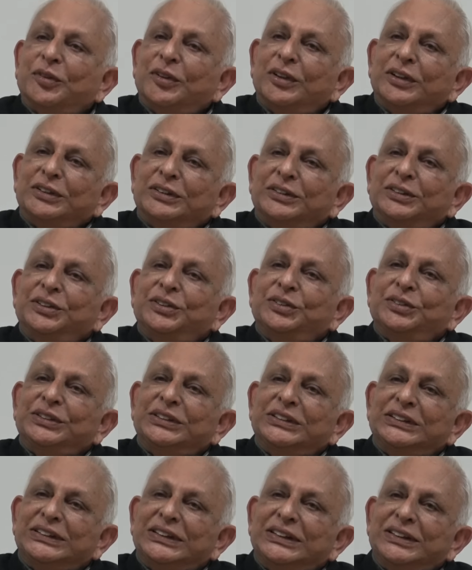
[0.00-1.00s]
what you
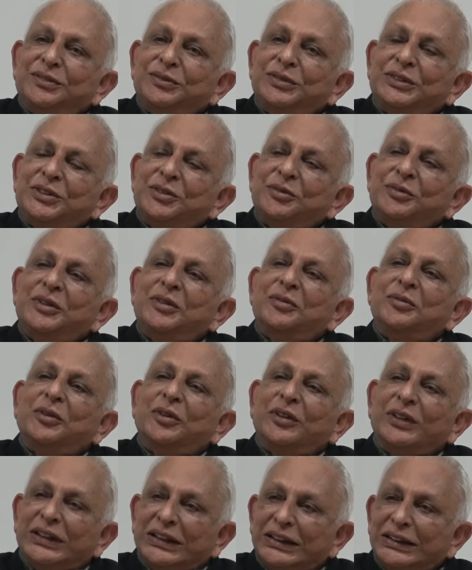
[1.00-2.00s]
seems to be
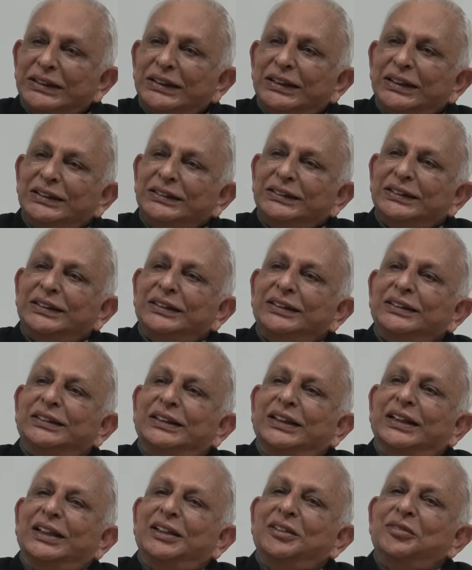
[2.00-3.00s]
more
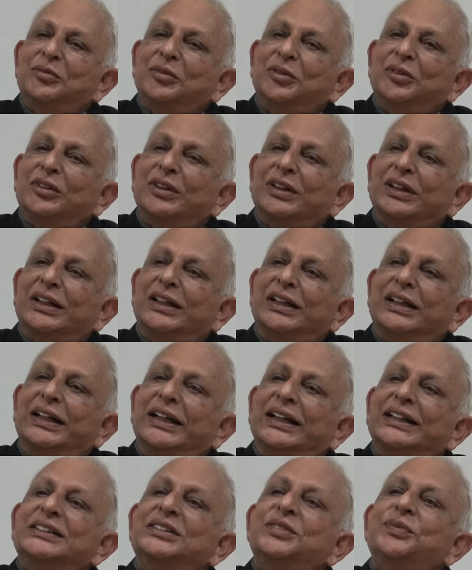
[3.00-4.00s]
intelligent and more
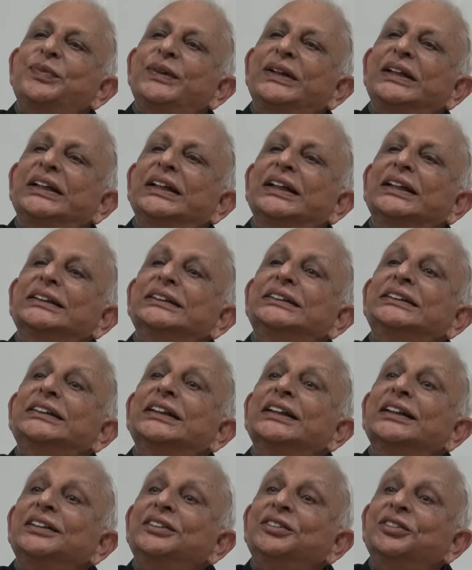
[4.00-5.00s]

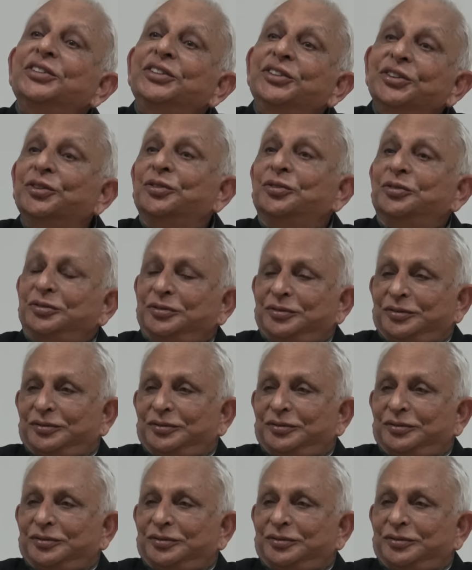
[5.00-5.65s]
experiential to you.